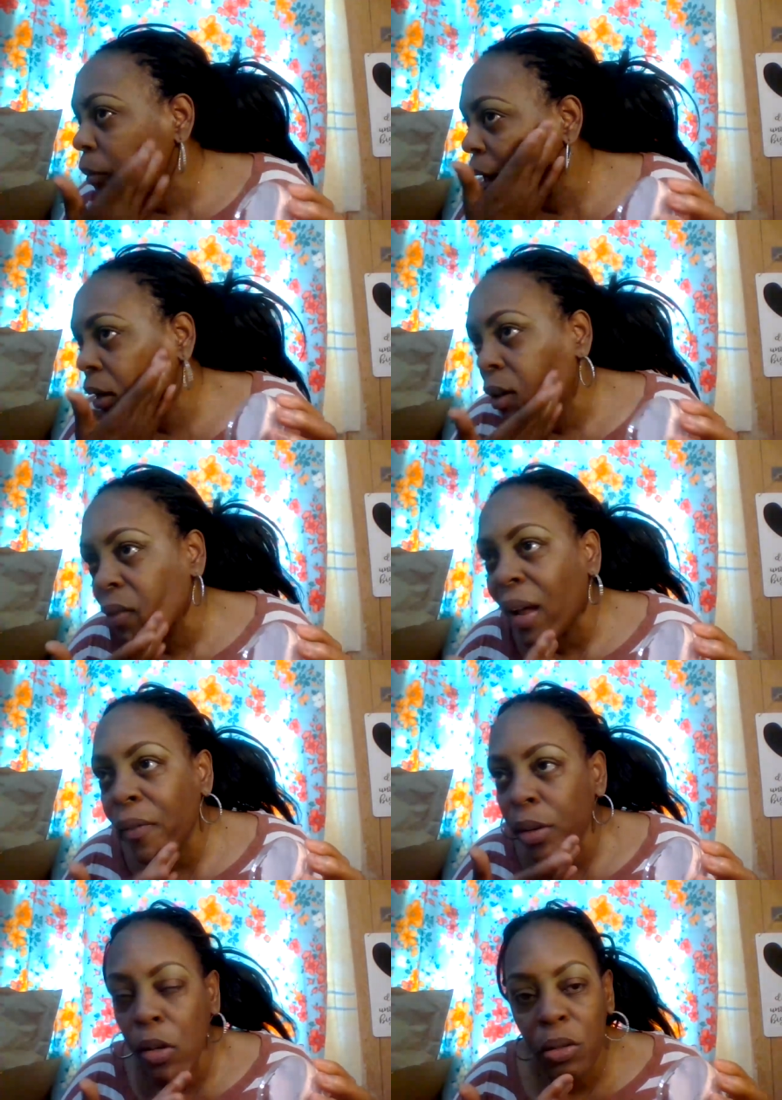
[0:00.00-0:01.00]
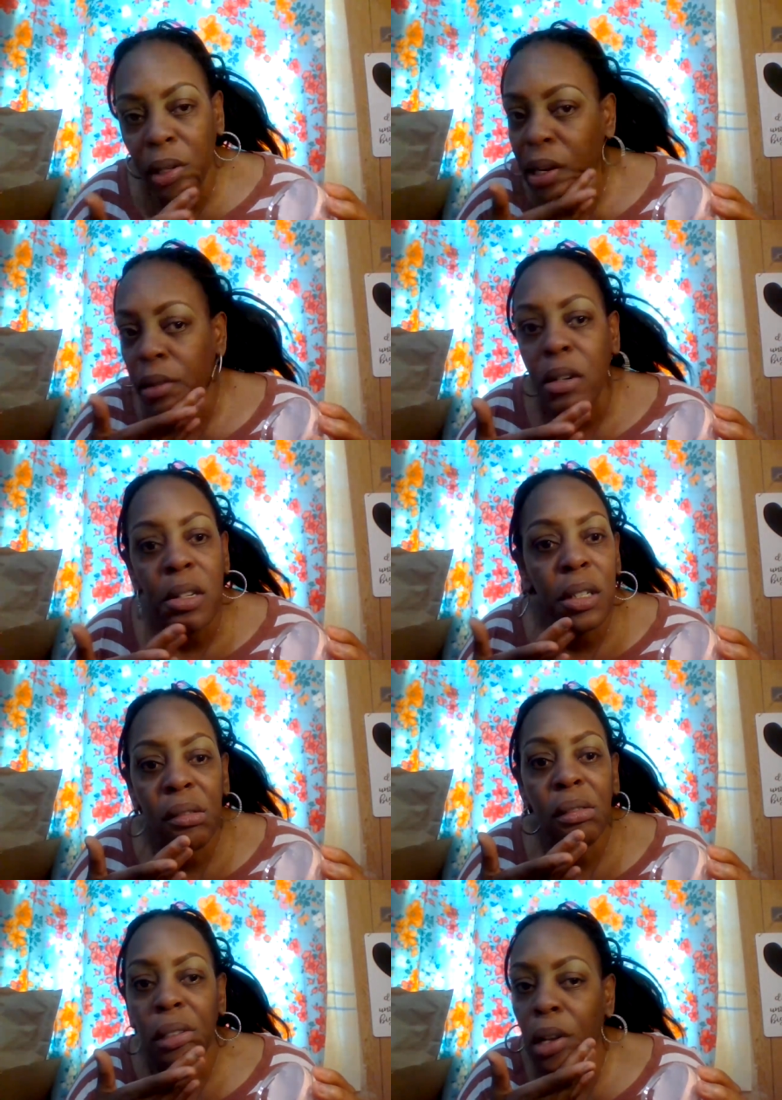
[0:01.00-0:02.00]
I love it. I haven't used it in
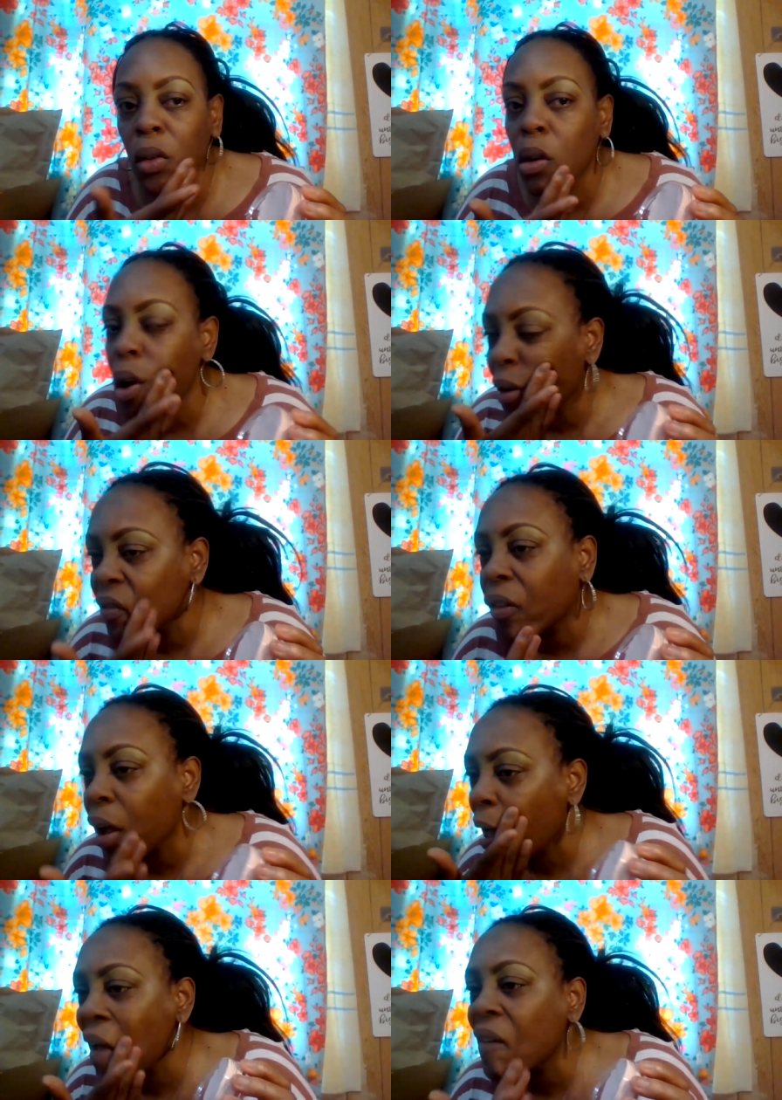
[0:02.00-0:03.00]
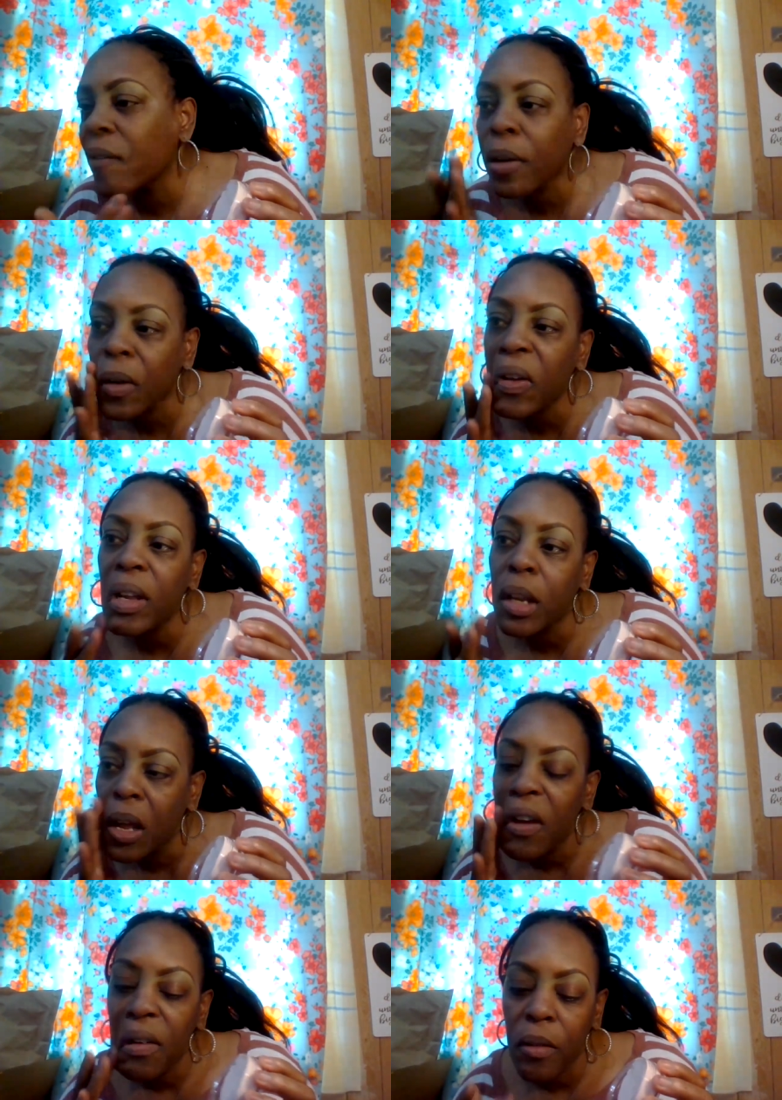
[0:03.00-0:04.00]
so long and forever
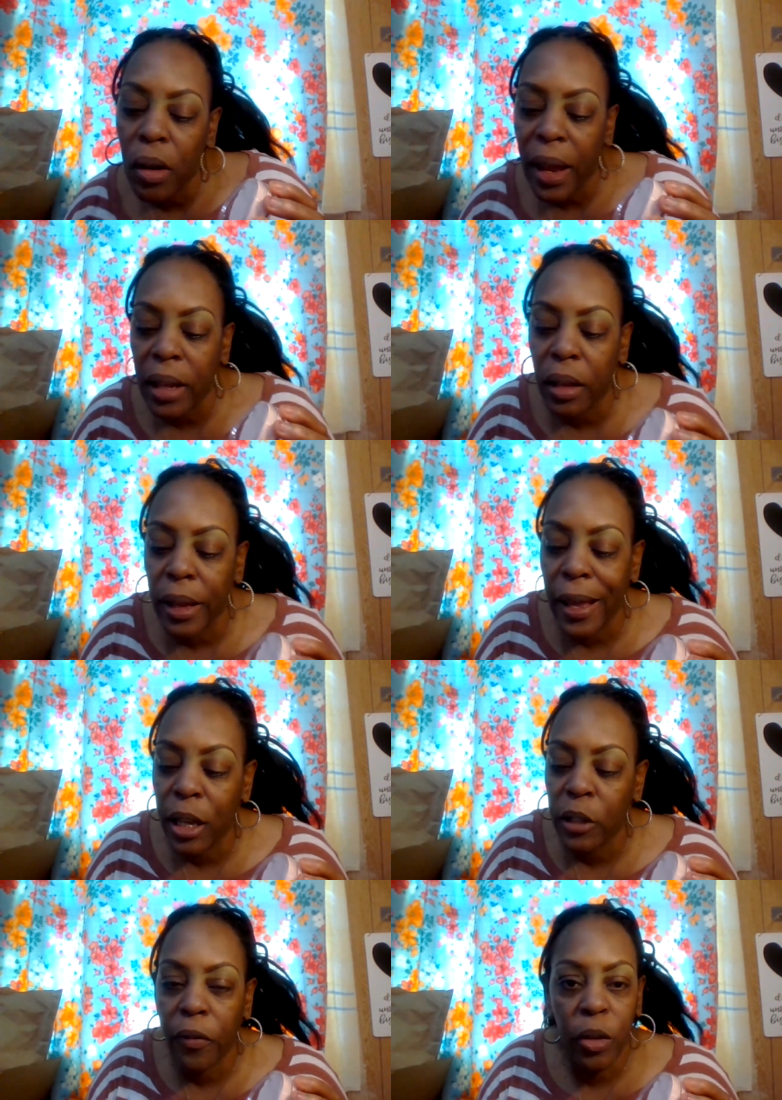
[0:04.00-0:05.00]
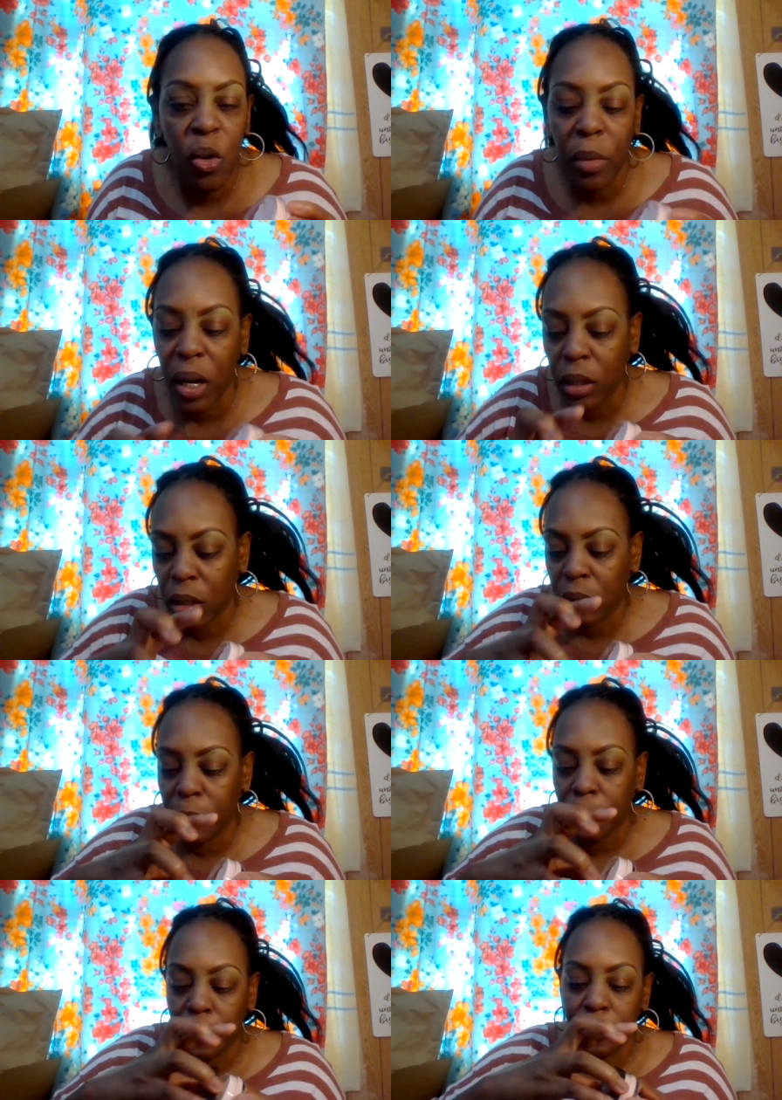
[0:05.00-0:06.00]
like the last few months
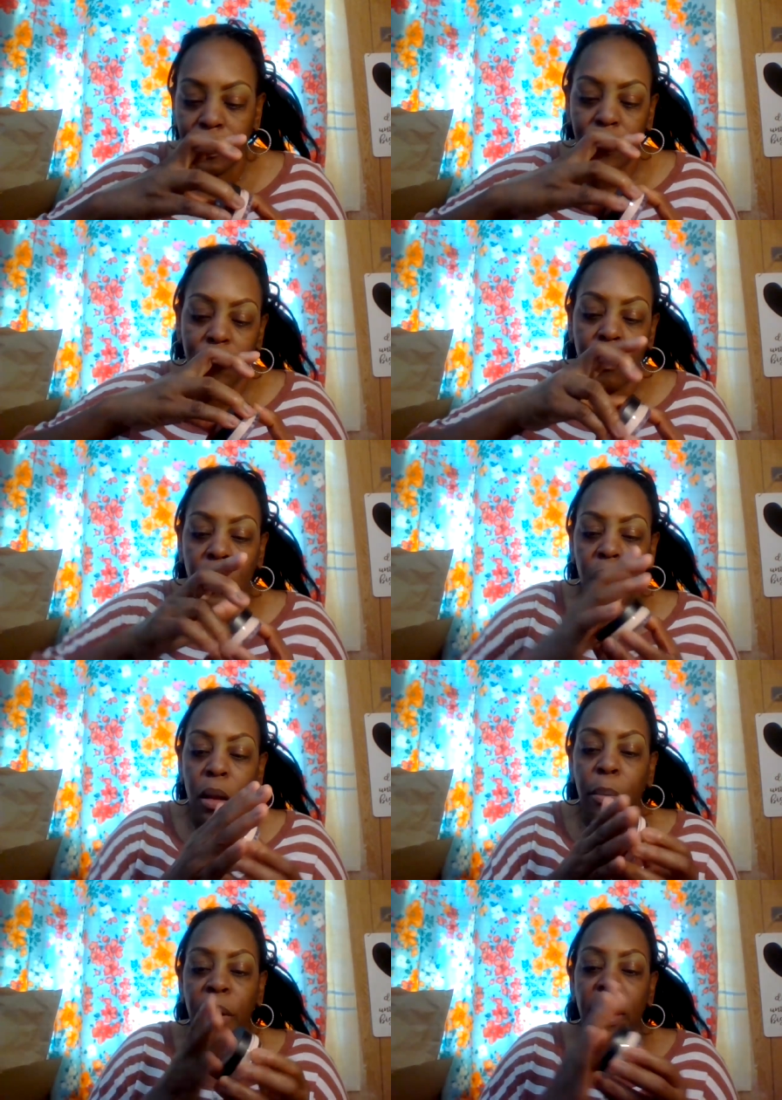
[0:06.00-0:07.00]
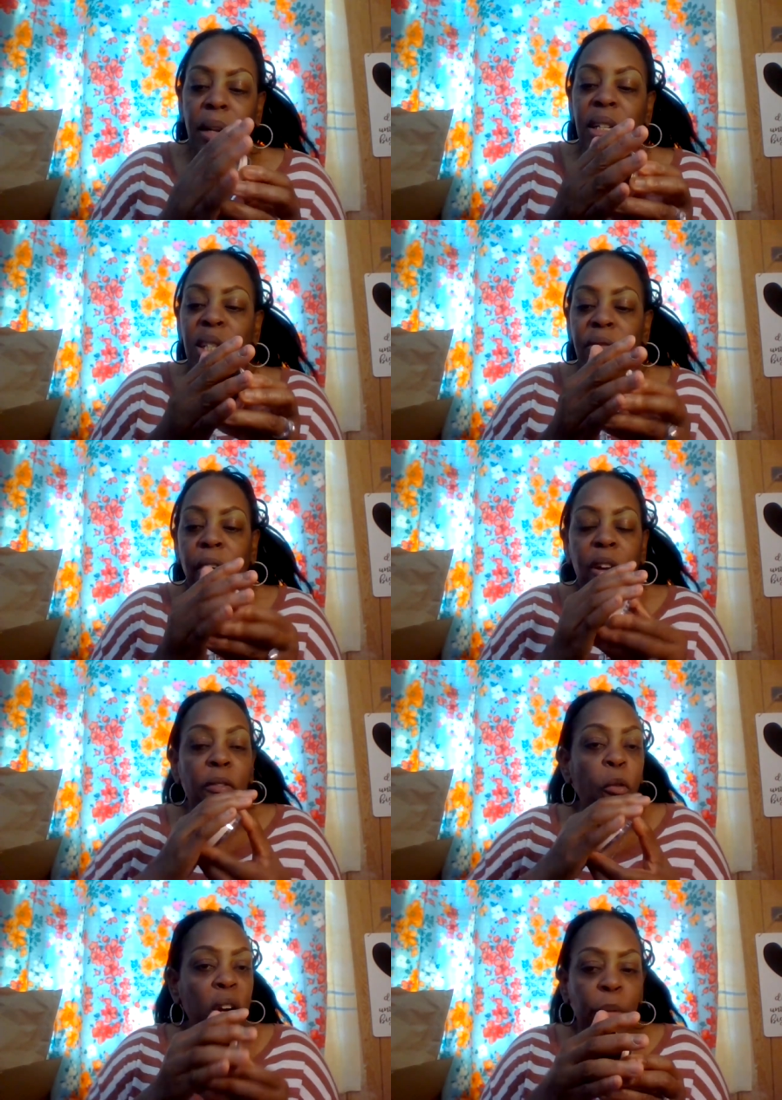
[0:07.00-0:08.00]
but yeah this is very
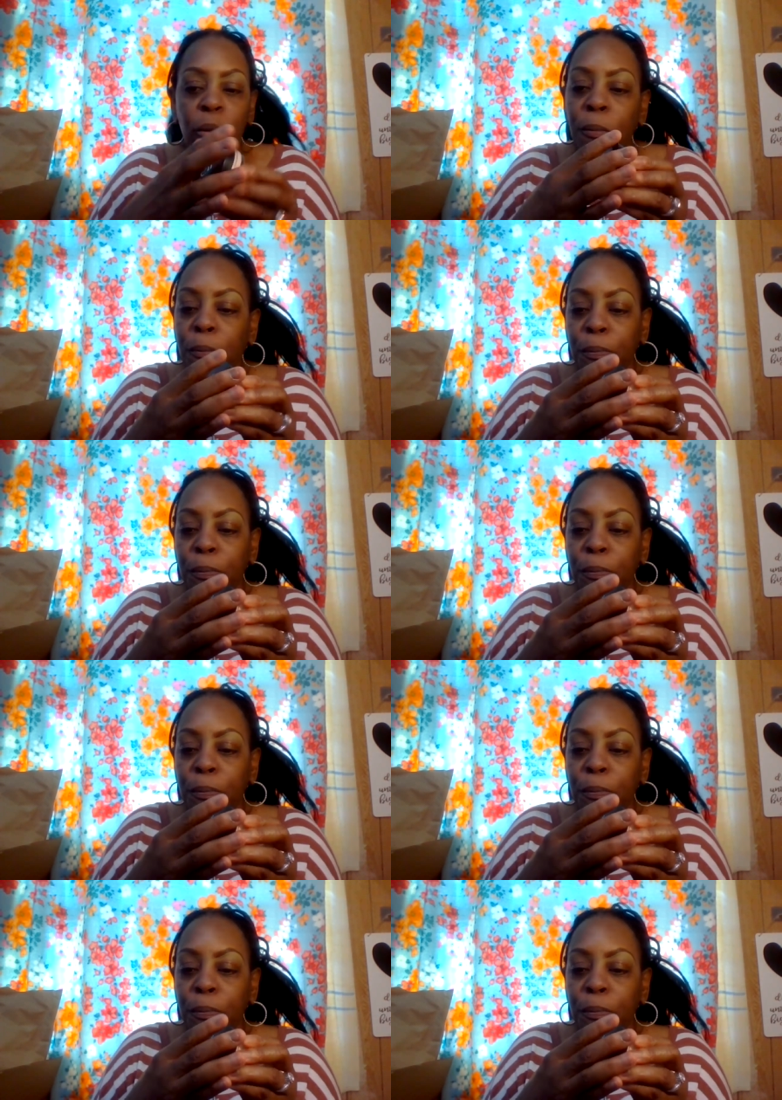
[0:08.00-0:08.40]
affordable